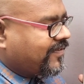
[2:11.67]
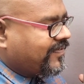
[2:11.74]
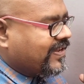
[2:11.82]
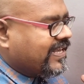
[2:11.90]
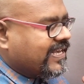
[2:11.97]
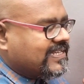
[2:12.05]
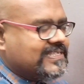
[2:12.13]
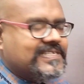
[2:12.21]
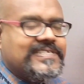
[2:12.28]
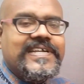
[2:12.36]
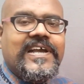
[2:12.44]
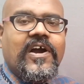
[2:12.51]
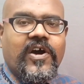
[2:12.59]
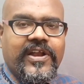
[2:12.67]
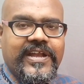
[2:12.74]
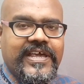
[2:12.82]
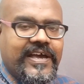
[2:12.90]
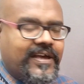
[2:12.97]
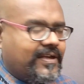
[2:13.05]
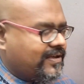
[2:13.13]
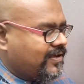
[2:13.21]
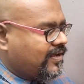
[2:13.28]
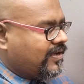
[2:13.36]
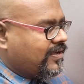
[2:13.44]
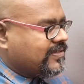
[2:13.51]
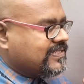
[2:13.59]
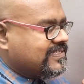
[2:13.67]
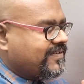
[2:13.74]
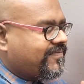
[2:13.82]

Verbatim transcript: If in case this is the cornea, this